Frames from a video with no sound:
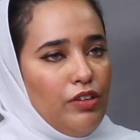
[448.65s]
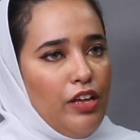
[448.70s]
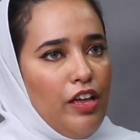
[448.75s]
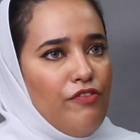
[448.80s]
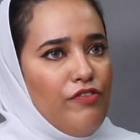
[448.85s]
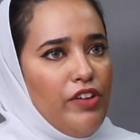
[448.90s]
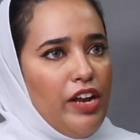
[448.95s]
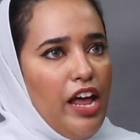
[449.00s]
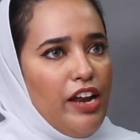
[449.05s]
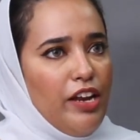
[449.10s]

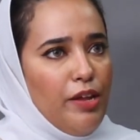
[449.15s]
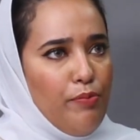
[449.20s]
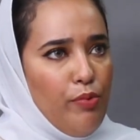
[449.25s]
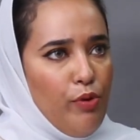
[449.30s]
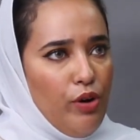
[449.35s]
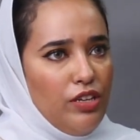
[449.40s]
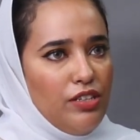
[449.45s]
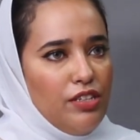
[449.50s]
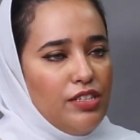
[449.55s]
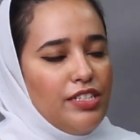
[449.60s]
If at any
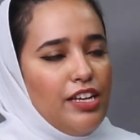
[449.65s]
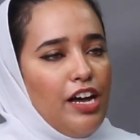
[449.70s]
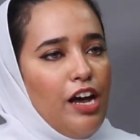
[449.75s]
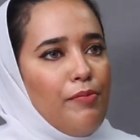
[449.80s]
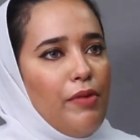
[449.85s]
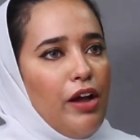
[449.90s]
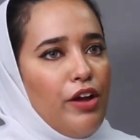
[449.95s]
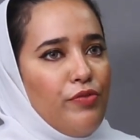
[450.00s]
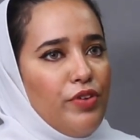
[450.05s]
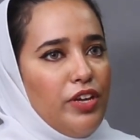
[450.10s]
point in
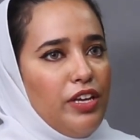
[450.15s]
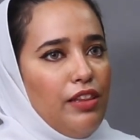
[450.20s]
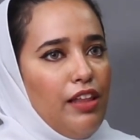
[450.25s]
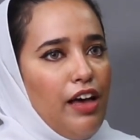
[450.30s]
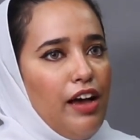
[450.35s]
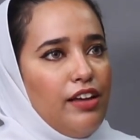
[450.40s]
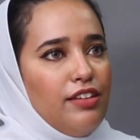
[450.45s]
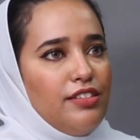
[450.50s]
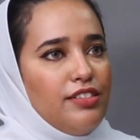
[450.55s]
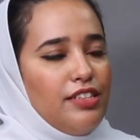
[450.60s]
time I
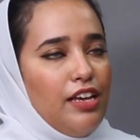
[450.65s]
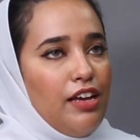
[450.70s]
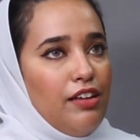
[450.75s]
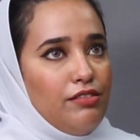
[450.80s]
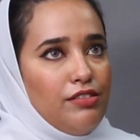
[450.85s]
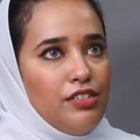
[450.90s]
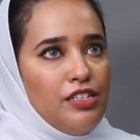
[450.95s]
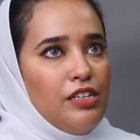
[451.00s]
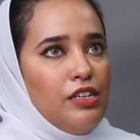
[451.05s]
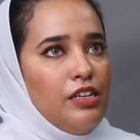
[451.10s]
realize
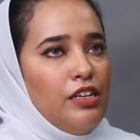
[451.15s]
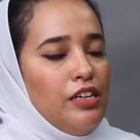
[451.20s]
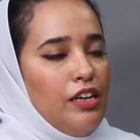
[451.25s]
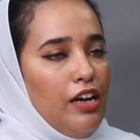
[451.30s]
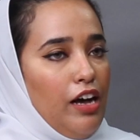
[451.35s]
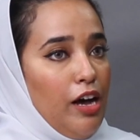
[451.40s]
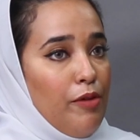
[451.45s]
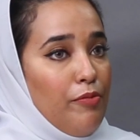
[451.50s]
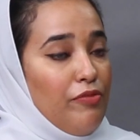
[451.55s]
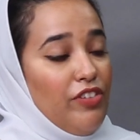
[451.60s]
that
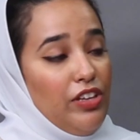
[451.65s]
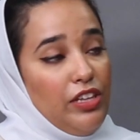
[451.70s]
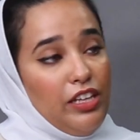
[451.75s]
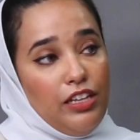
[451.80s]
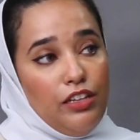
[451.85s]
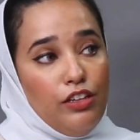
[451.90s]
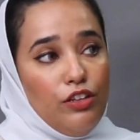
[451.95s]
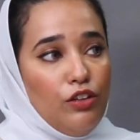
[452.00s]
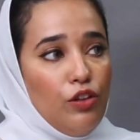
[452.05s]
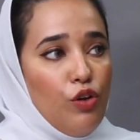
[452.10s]
I'm
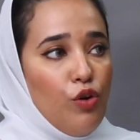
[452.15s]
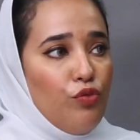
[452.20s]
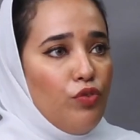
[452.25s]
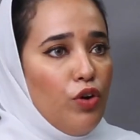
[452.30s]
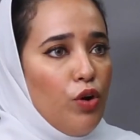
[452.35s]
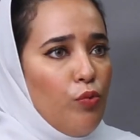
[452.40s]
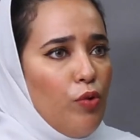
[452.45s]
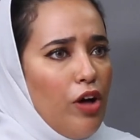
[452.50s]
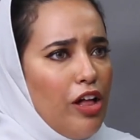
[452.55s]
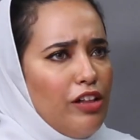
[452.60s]
feeling a little
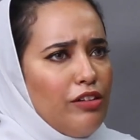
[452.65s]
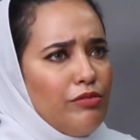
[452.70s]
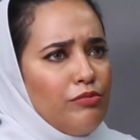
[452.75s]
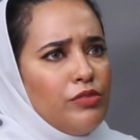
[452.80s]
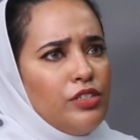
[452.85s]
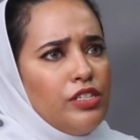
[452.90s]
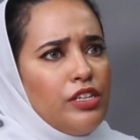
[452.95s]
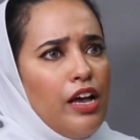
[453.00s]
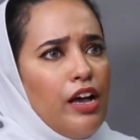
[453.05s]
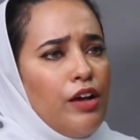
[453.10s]

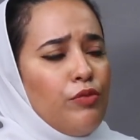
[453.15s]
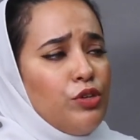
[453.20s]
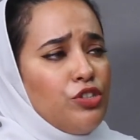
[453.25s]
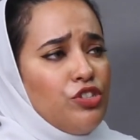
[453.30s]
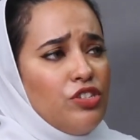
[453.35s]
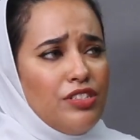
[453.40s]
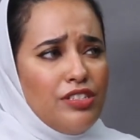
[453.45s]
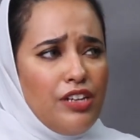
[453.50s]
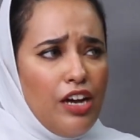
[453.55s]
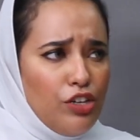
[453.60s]
overwhelmed, and
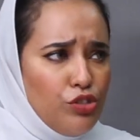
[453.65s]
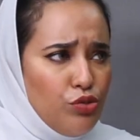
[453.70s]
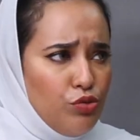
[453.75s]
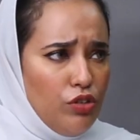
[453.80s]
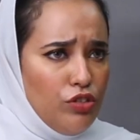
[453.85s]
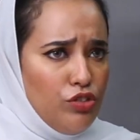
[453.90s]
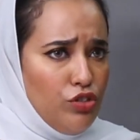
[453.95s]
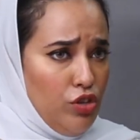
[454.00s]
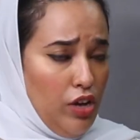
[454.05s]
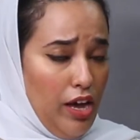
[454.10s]
which is
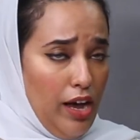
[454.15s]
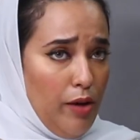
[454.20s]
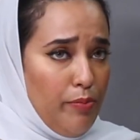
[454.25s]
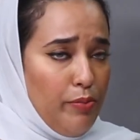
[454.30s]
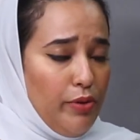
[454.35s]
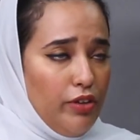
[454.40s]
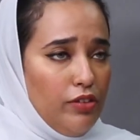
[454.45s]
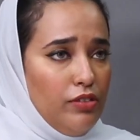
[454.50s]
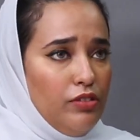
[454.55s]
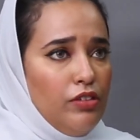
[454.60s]
natural to
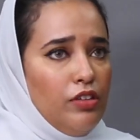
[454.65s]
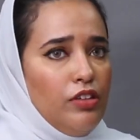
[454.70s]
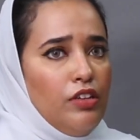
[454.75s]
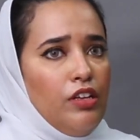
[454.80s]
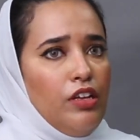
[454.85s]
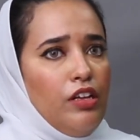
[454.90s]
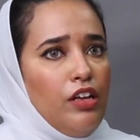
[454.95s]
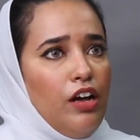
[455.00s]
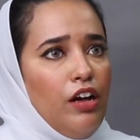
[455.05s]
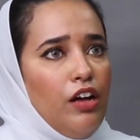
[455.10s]
happen,
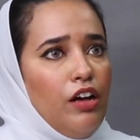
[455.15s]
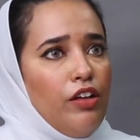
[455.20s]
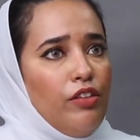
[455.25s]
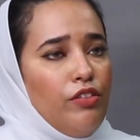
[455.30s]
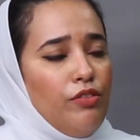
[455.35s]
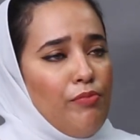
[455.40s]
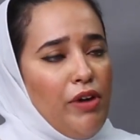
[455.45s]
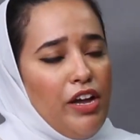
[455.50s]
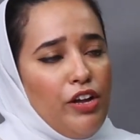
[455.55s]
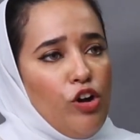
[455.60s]
uh,
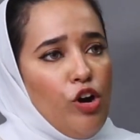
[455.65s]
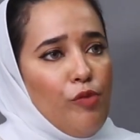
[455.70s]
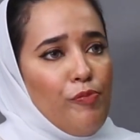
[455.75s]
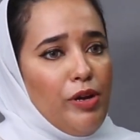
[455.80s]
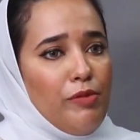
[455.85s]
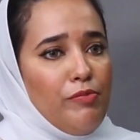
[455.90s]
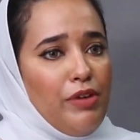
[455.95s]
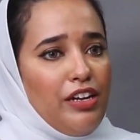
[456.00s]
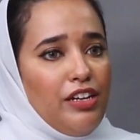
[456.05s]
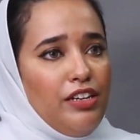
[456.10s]
my
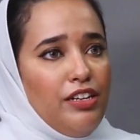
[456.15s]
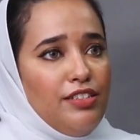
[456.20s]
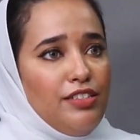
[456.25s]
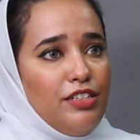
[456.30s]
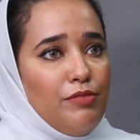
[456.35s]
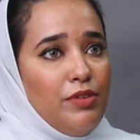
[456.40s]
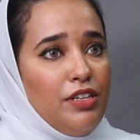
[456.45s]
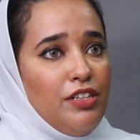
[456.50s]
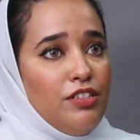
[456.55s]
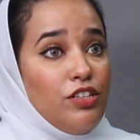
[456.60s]
coping
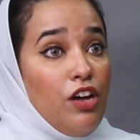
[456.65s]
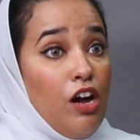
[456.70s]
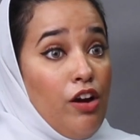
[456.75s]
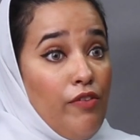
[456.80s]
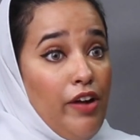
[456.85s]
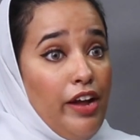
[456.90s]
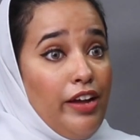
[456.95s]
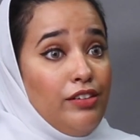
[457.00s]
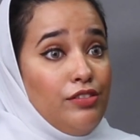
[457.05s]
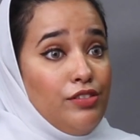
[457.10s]
mechanism is, all
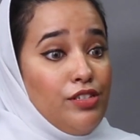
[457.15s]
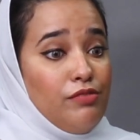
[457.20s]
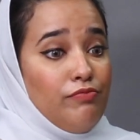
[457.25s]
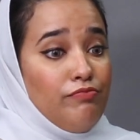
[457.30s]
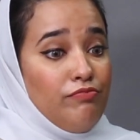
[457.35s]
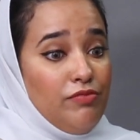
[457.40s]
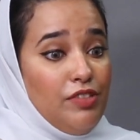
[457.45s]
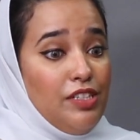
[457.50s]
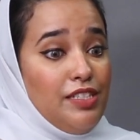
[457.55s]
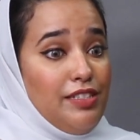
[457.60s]
right,
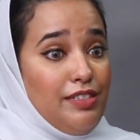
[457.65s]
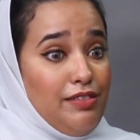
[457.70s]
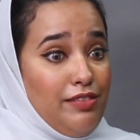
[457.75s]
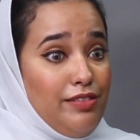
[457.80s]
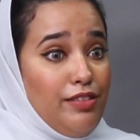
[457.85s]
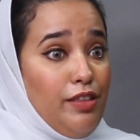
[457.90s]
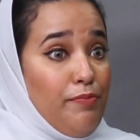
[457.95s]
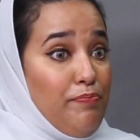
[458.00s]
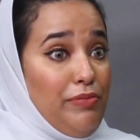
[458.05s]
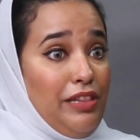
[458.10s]
this,
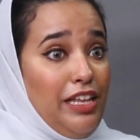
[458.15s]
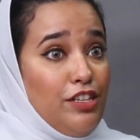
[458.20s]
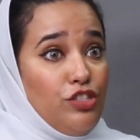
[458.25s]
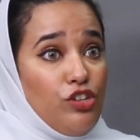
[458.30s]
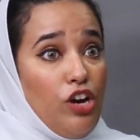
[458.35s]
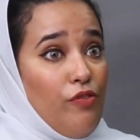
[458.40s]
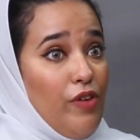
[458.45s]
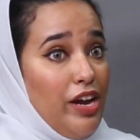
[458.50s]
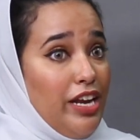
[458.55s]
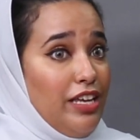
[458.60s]
the planes
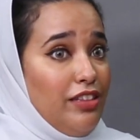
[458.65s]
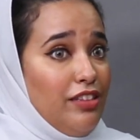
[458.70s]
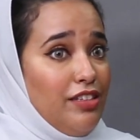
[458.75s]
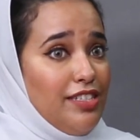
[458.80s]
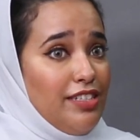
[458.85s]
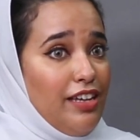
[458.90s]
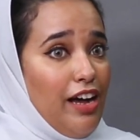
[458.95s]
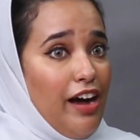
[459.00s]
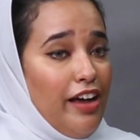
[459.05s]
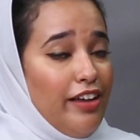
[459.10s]
are already in the
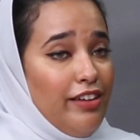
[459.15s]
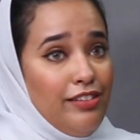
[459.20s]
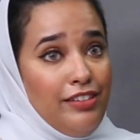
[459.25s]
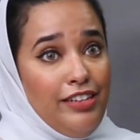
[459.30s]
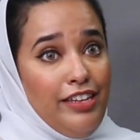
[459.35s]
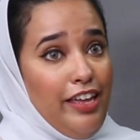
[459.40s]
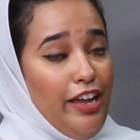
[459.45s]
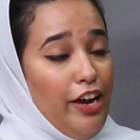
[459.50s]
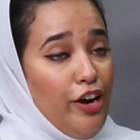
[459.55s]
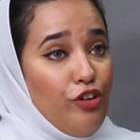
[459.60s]
sky,
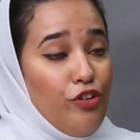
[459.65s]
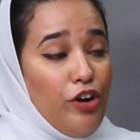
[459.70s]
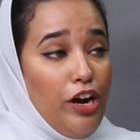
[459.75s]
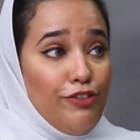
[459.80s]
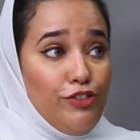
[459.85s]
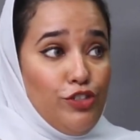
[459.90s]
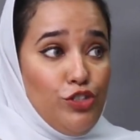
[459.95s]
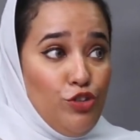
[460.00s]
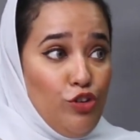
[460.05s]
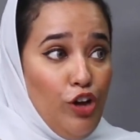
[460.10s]

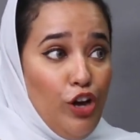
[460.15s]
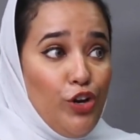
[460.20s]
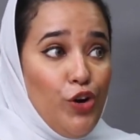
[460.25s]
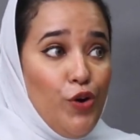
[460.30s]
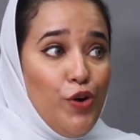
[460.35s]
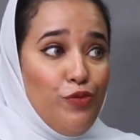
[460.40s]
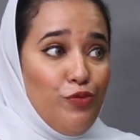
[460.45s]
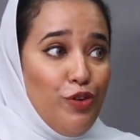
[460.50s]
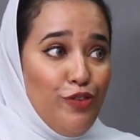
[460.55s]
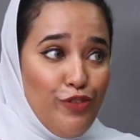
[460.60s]
aircrafts do not
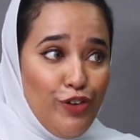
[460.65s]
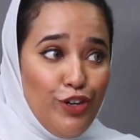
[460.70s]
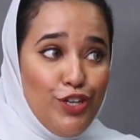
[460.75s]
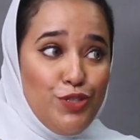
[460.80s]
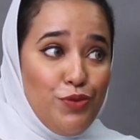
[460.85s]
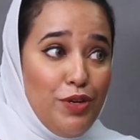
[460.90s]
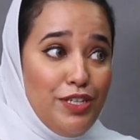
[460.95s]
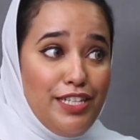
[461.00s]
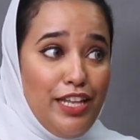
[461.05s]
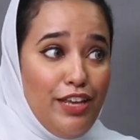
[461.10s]
go in
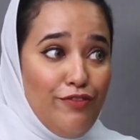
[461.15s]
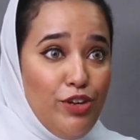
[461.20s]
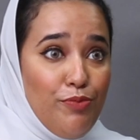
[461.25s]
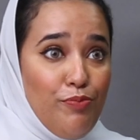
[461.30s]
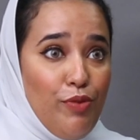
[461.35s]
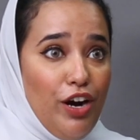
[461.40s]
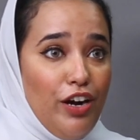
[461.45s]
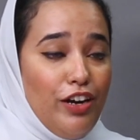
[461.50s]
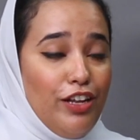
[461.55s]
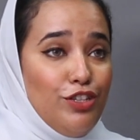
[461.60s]
reverse once they've
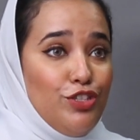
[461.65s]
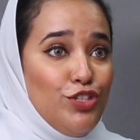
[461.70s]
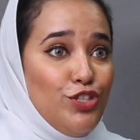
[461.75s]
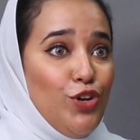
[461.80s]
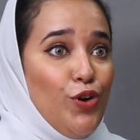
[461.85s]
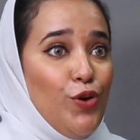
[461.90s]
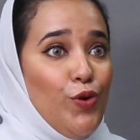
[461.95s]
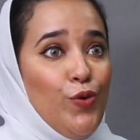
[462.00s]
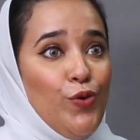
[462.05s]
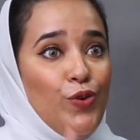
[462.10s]
departed,
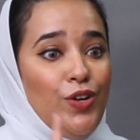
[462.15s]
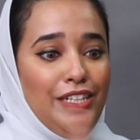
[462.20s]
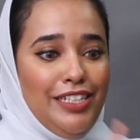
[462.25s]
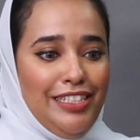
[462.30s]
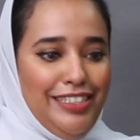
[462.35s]
so